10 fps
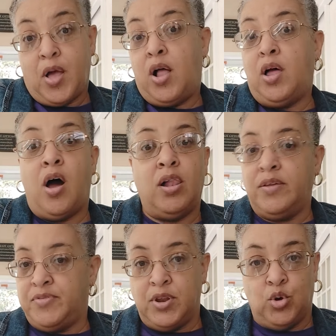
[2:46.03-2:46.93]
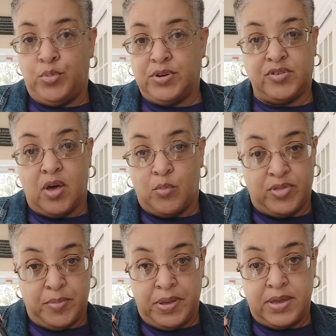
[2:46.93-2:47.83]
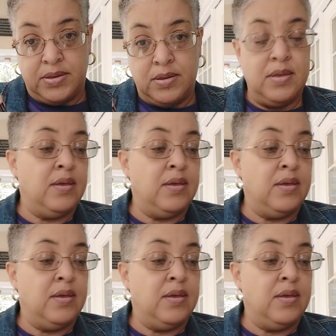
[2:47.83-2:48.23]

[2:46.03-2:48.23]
All of the notebooks come with a pen.